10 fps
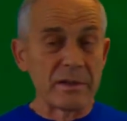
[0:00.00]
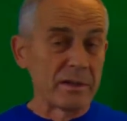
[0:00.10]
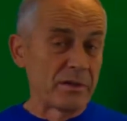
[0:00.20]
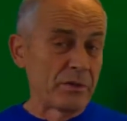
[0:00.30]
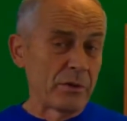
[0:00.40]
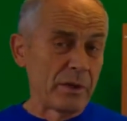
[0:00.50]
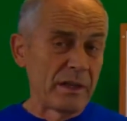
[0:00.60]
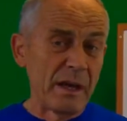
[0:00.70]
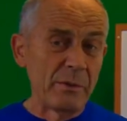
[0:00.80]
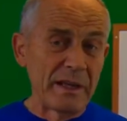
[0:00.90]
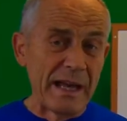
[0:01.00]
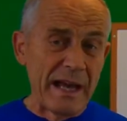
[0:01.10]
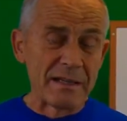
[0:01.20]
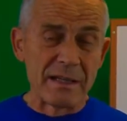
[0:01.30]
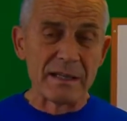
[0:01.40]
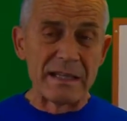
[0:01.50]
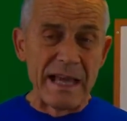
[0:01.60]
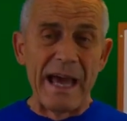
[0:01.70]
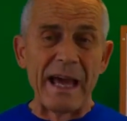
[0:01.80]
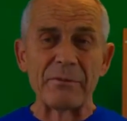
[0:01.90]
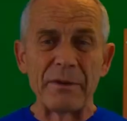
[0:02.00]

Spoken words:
because surely they wouldn't ask us to add